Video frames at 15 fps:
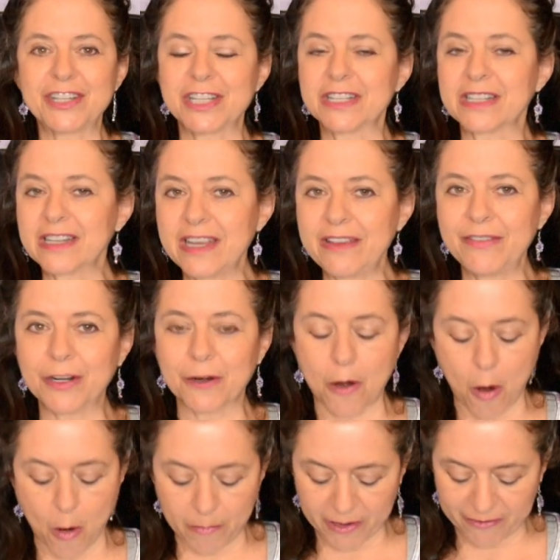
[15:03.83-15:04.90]
She's leaving her
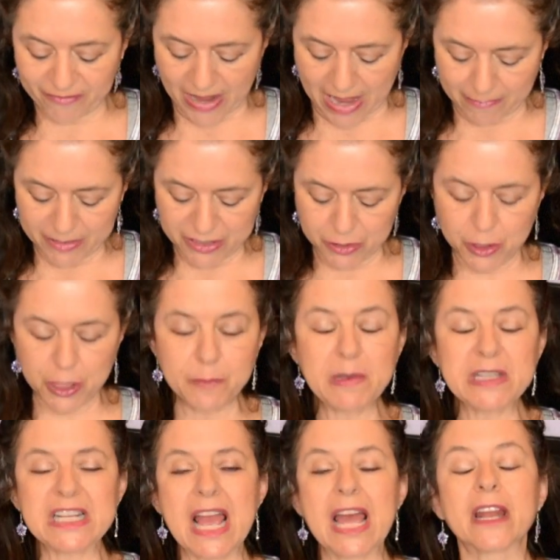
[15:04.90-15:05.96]
home and her family. So she
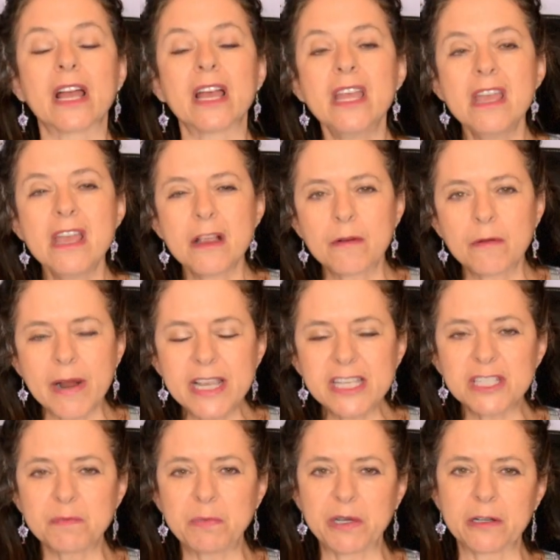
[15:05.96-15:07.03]
must have had a great
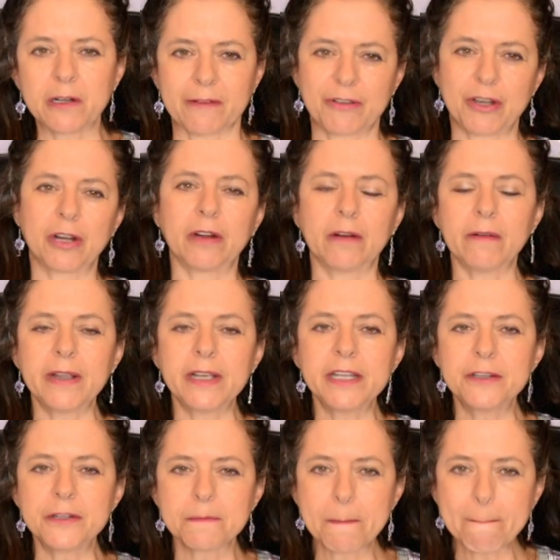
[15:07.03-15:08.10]
spirit of
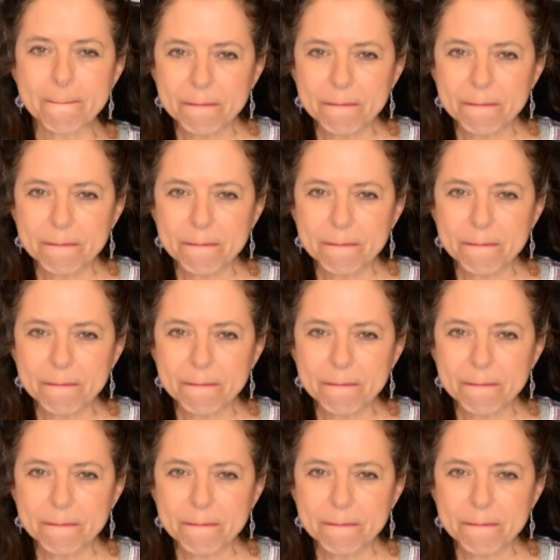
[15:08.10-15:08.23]
courage